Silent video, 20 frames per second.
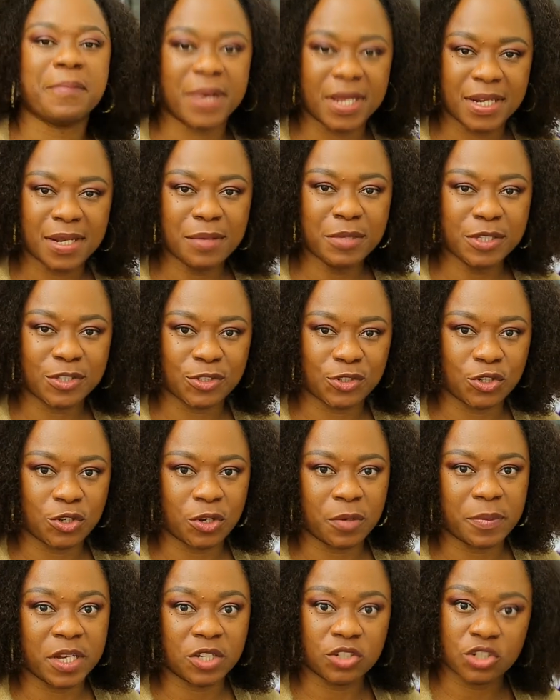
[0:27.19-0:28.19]
My name is
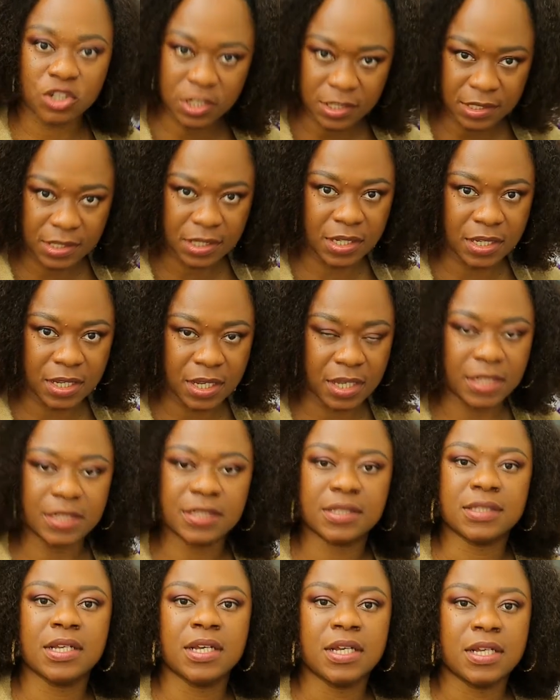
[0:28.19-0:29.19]
Chioma, just in
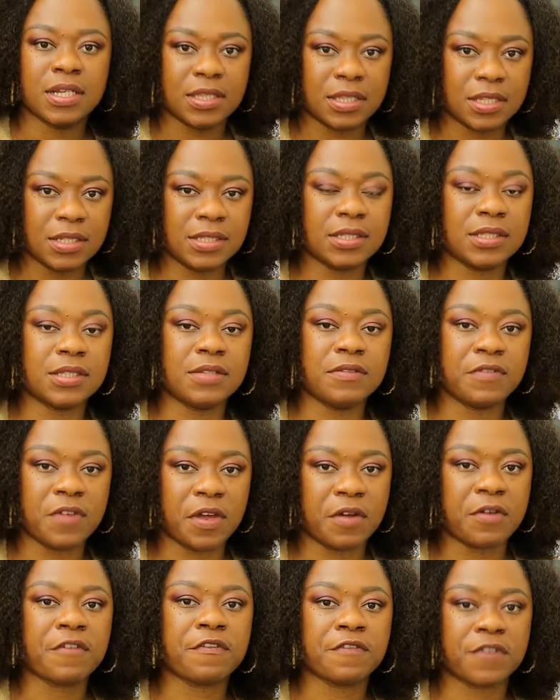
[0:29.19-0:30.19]
case this is the
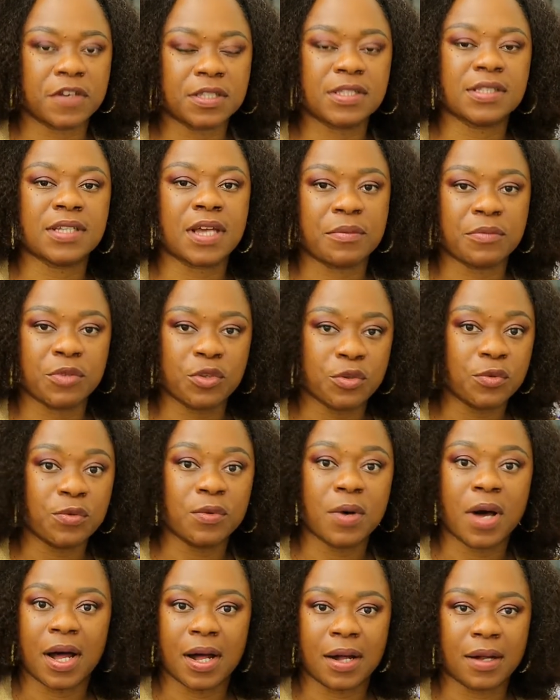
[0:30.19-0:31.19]
very first time
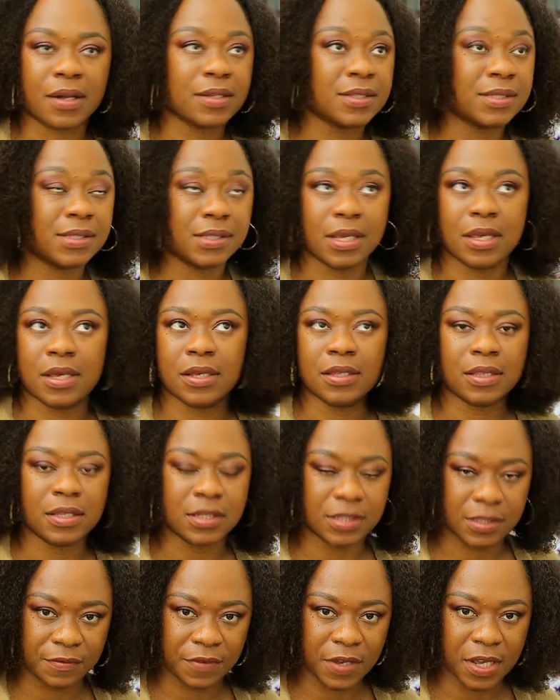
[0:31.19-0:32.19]
you are seeing
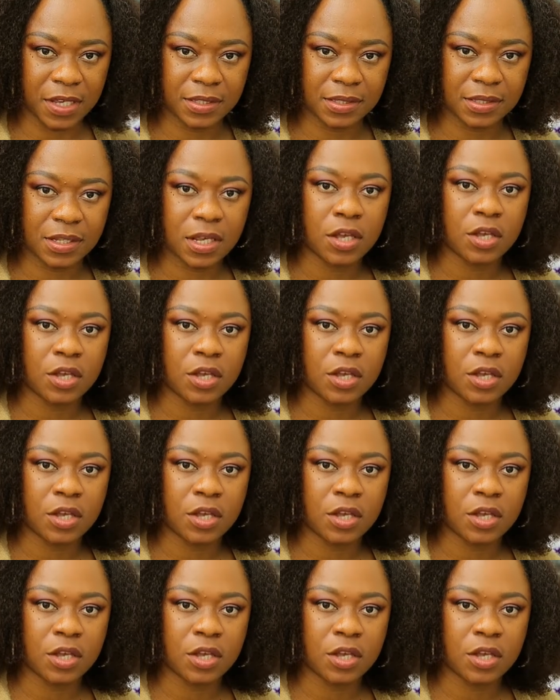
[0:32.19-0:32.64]
this face.